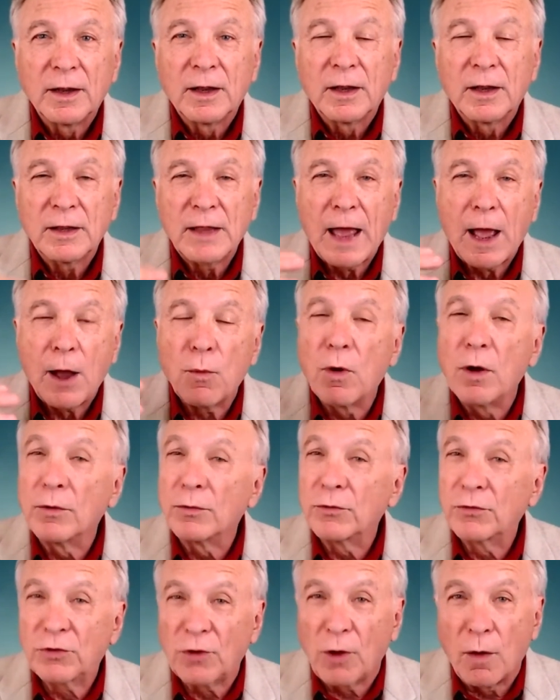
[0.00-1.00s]
that
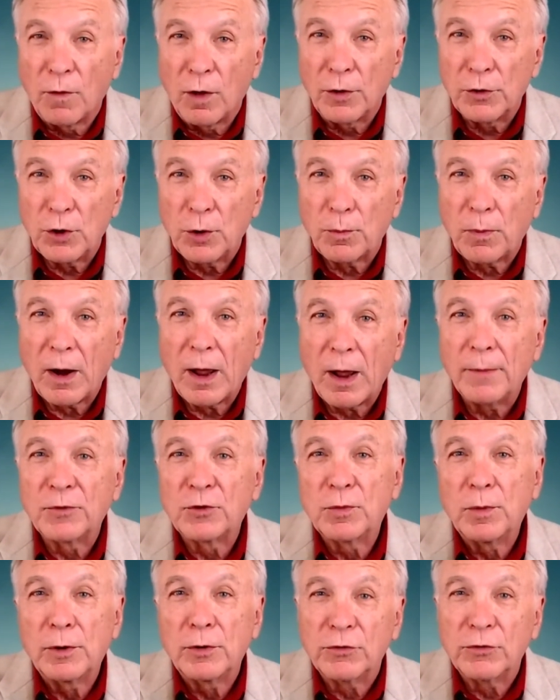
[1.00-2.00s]
won't solve all your problems,
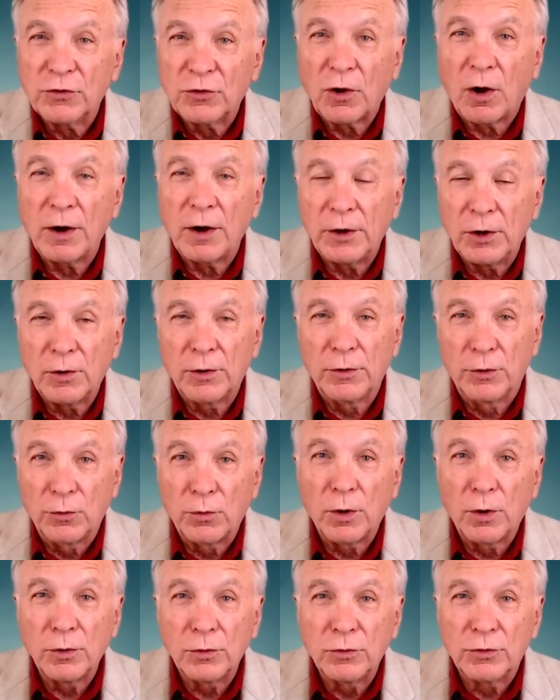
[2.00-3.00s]
but it'll start you on the
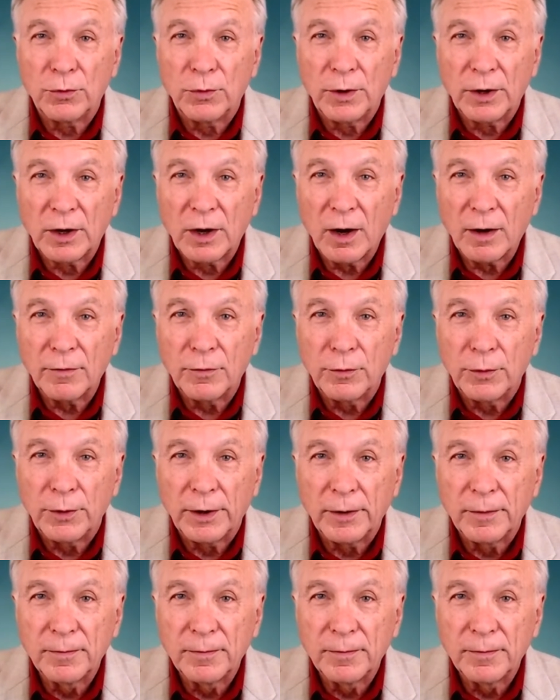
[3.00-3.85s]
road to recovery.